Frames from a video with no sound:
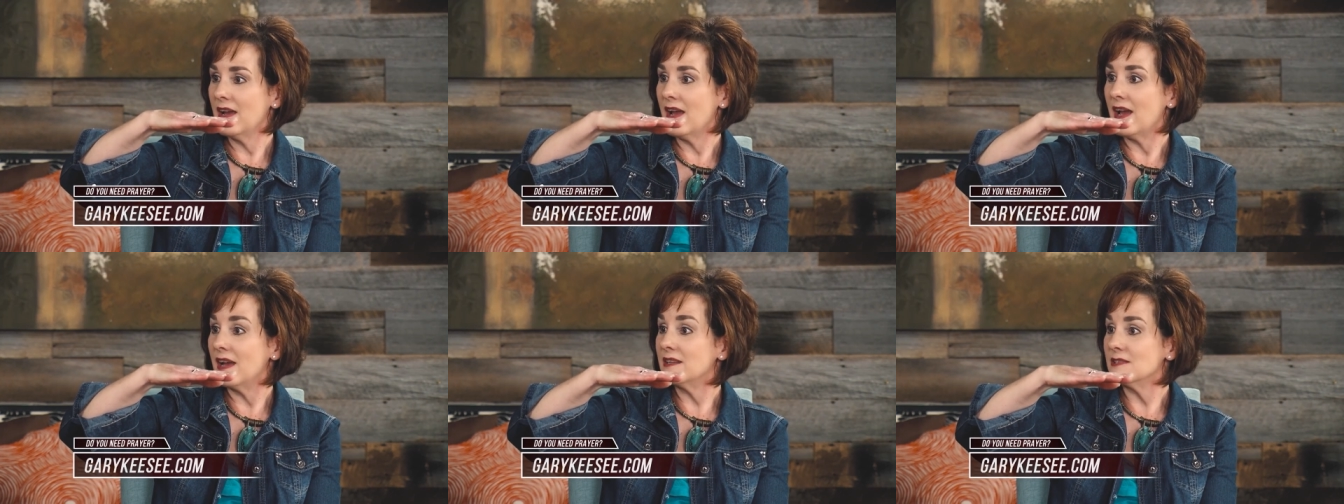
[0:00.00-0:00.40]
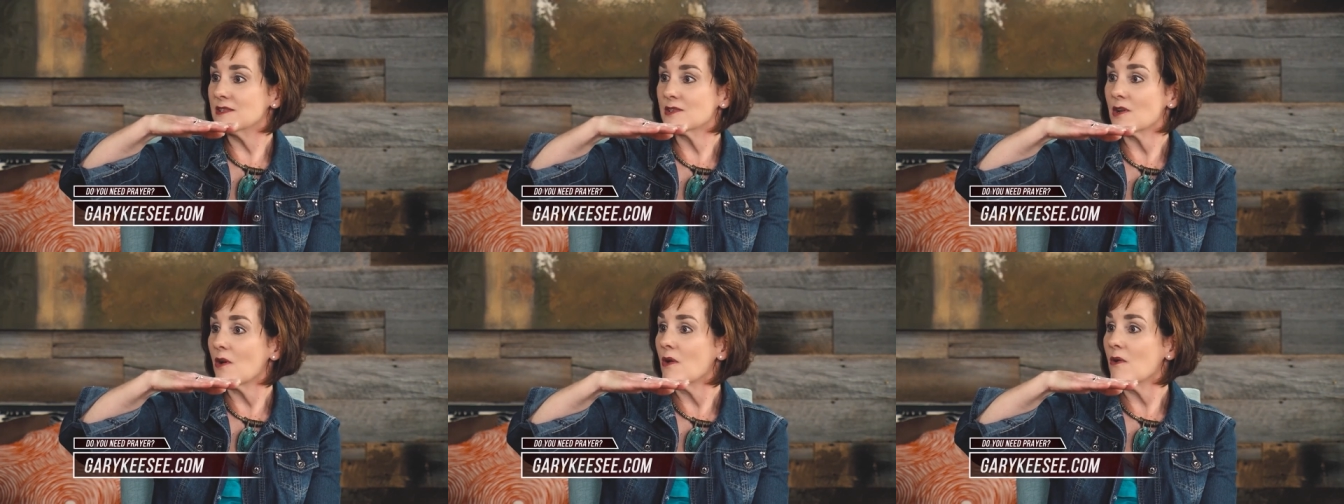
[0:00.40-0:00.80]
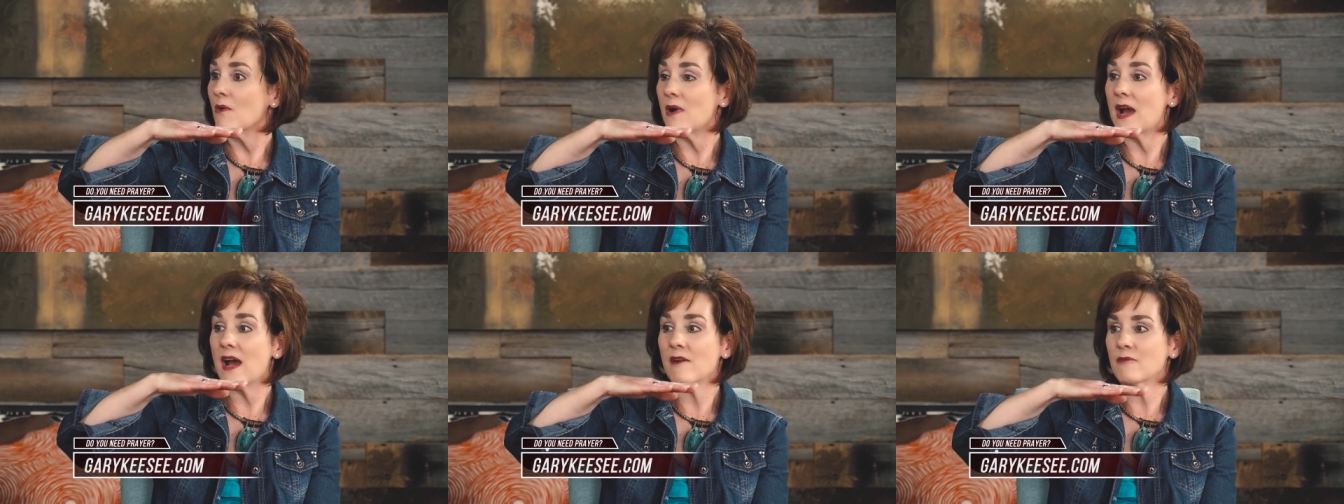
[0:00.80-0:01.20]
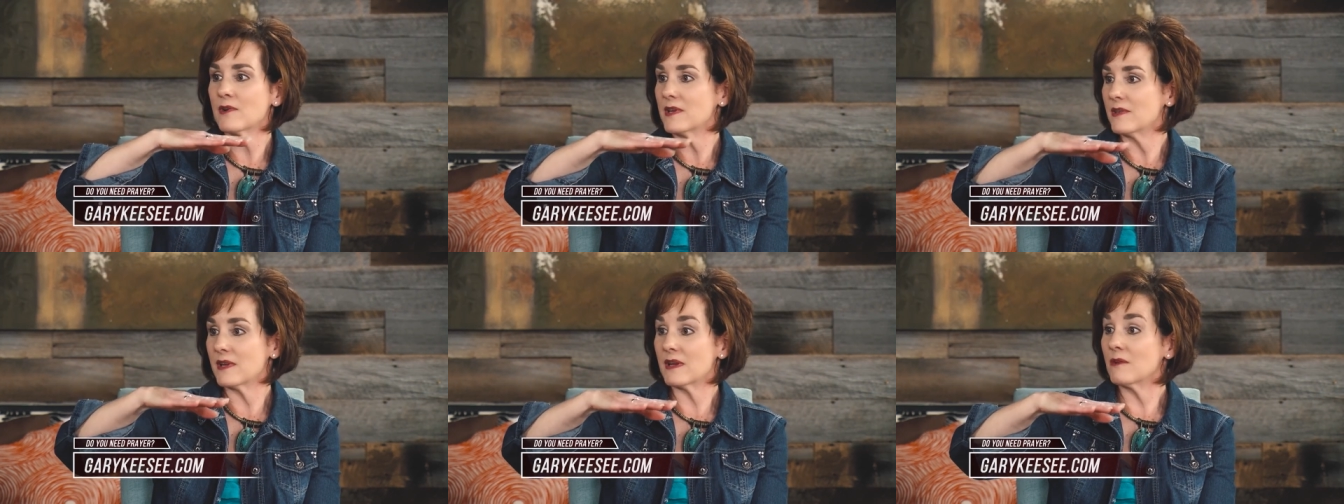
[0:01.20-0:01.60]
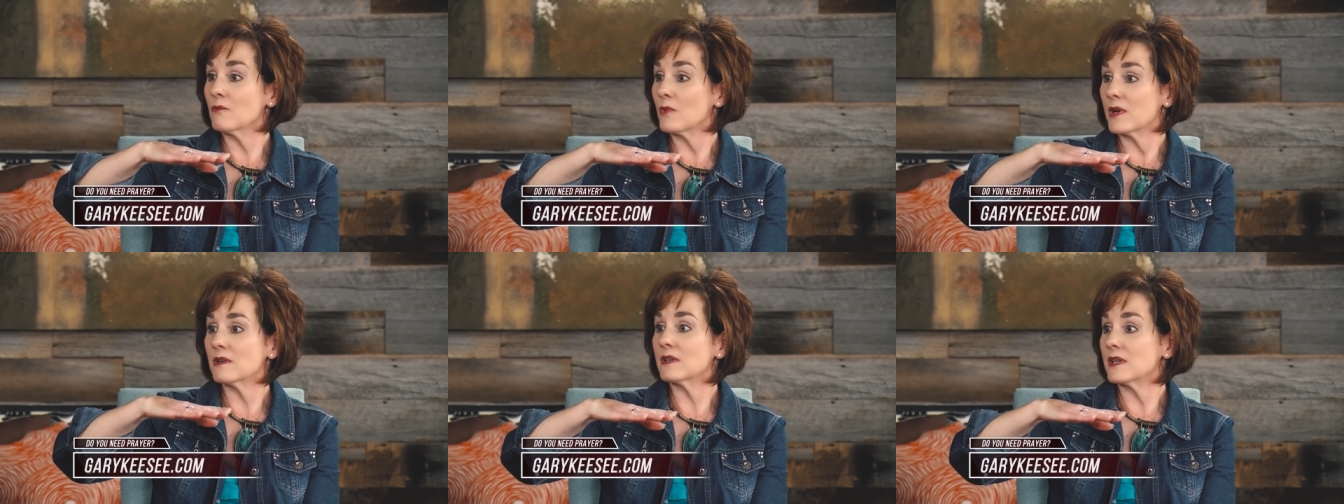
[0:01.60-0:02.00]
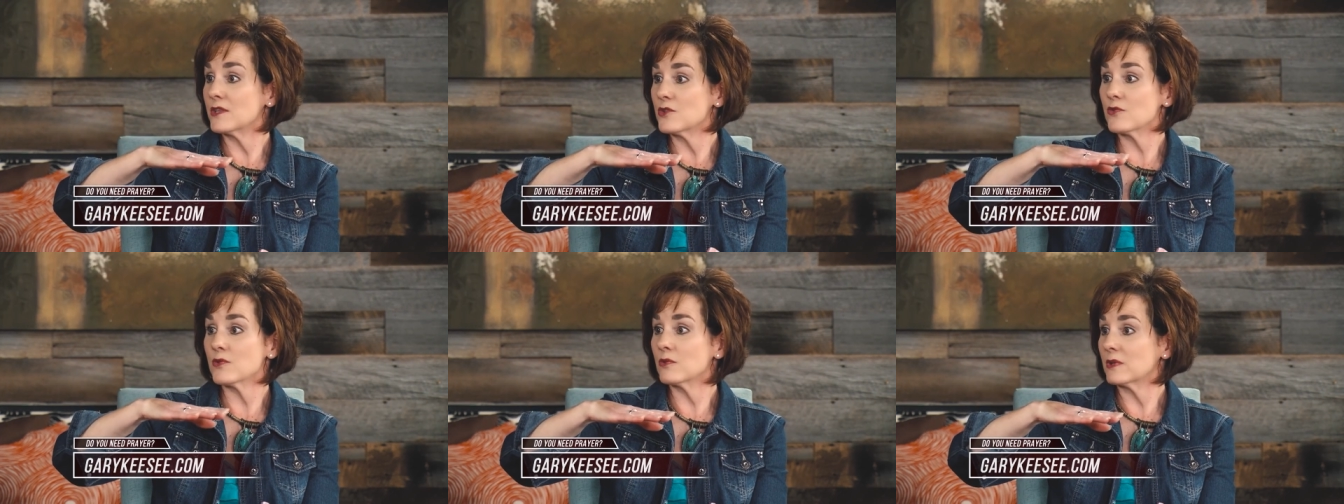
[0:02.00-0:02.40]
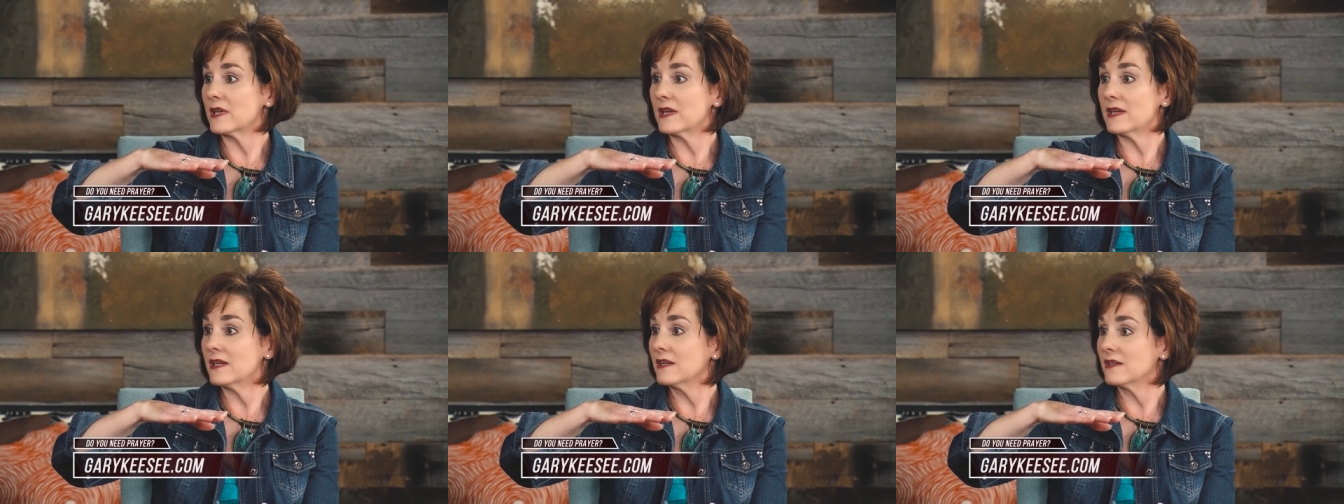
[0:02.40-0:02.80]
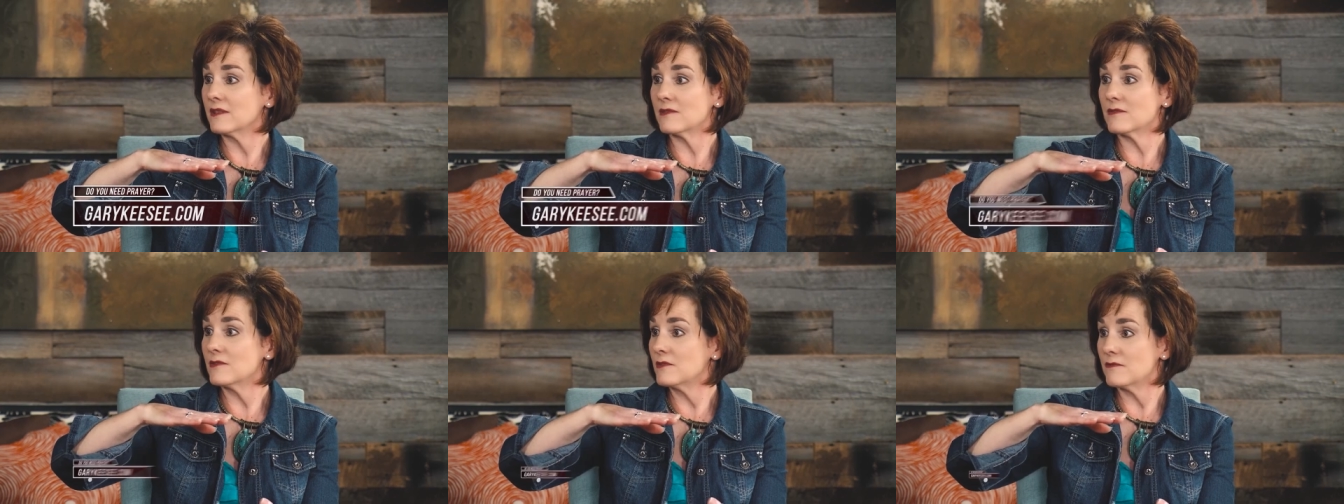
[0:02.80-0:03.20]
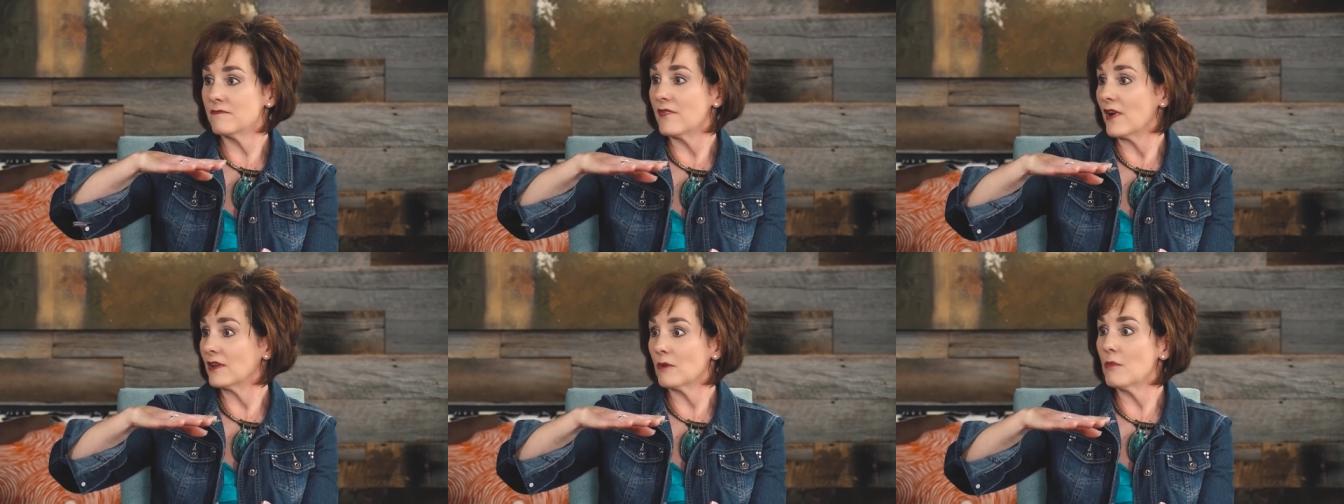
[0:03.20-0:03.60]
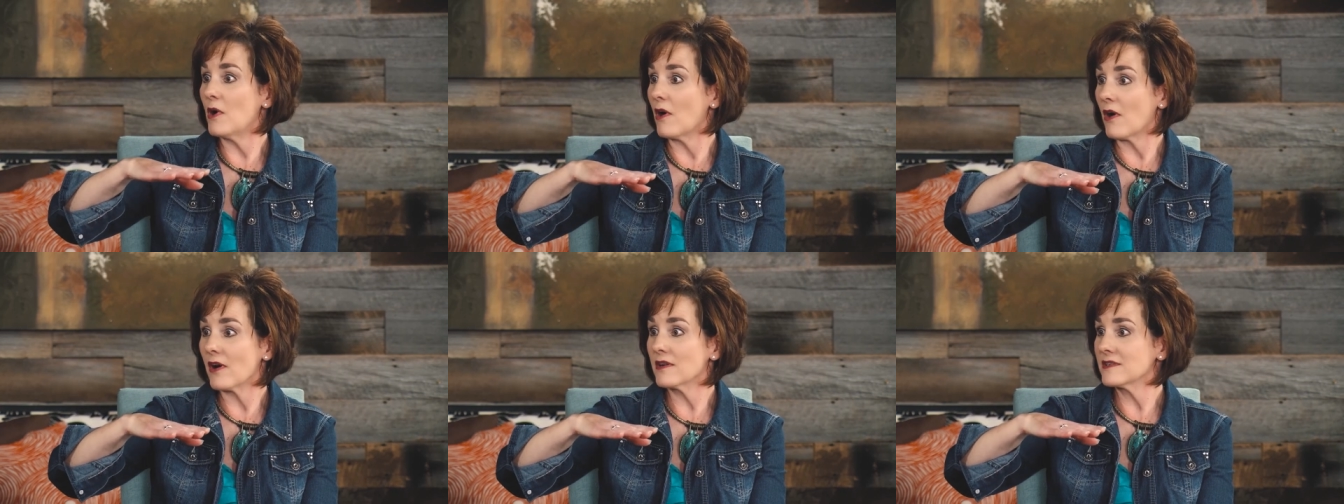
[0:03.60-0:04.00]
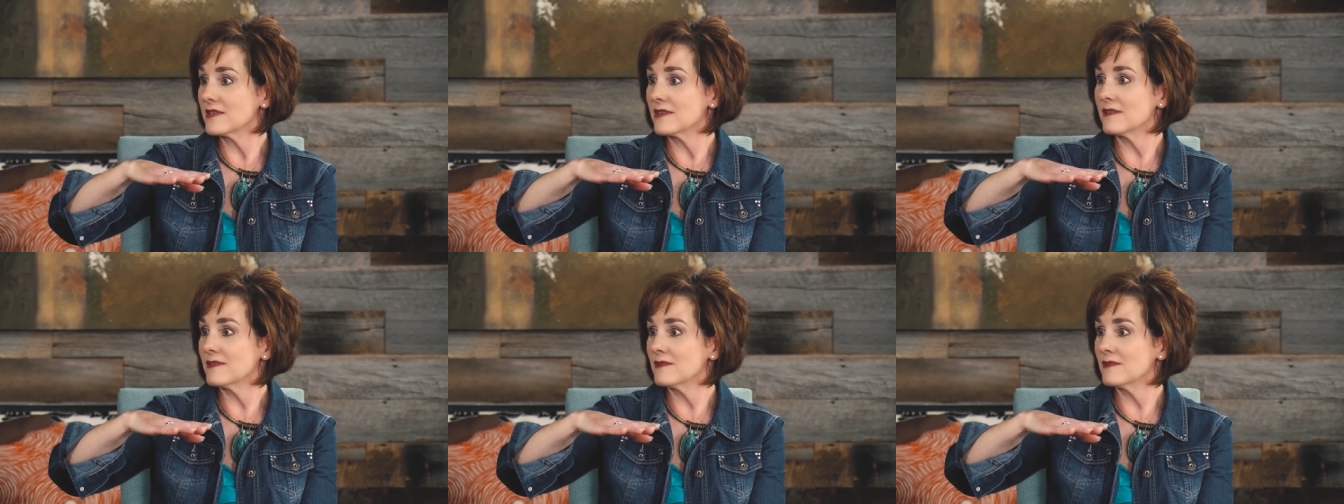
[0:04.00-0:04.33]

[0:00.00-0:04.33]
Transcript: and so everything really, truly fell apart.